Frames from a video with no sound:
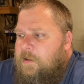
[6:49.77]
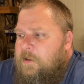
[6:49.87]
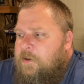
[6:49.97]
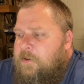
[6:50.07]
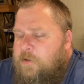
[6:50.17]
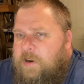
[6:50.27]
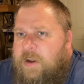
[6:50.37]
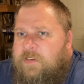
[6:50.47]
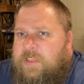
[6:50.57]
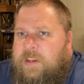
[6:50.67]
doing
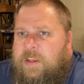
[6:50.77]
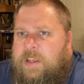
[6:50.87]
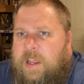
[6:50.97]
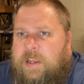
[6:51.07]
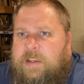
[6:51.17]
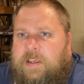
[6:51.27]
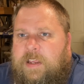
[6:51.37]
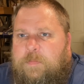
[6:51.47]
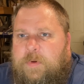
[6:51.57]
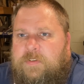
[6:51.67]
everything you can to
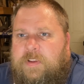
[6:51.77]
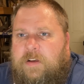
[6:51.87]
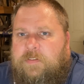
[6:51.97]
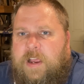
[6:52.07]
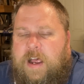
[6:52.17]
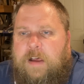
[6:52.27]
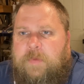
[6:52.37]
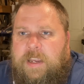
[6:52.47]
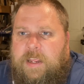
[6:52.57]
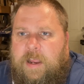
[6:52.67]
keep yourself
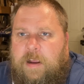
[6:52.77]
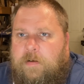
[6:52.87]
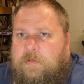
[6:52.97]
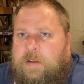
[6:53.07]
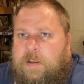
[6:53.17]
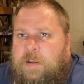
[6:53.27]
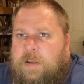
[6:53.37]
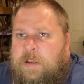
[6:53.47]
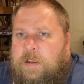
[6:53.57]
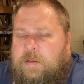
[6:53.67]
calm anyhow.
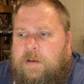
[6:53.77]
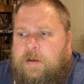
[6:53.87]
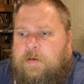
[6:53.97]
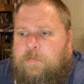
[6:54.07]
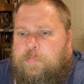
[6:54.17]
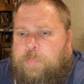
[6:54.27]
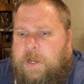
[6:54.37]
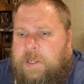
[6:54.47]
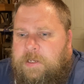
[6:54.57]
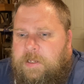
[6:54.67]

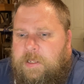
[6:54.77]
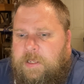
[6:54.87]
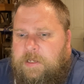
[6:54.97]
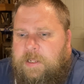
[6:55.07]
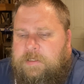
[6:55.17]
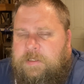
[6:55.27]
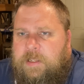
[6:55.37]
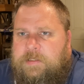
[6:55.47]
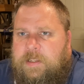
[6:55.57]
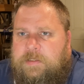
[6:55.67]
But
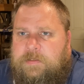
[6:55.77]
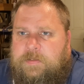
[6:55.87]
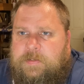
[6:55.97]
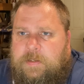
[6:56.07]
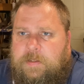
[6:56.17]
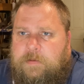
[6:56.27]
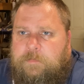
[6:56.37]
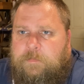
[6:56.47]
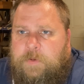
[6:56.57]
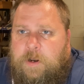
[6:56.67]
it's
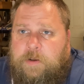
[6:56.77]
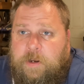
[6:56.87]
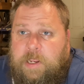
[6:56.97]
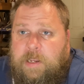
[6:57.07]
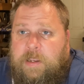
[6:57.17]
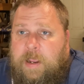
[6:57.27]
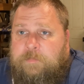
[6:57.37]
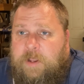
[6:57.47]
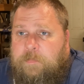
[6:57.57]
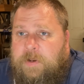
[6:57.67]
you're getting
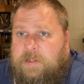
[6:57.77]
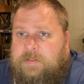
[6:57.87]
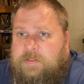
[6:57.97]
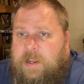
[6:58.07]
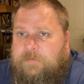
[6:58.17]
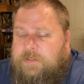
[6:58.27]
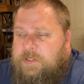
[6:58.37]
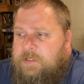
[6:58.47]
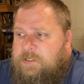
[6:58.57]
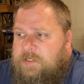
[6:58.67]
amped up, and it's tough
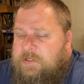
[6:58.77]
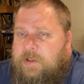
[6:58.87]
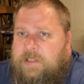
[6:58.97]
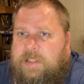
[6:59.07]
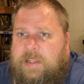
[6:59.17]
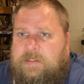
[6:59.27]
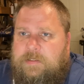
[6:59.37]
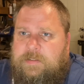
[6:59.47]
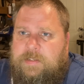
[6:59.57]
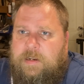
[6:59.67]
to just let that
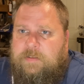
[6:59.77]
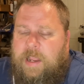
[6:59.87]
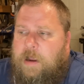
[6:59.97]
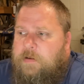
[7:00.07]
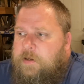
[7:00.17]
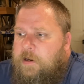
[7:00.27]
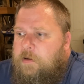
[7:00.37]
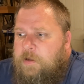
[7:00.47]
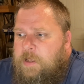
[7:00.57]
settle down.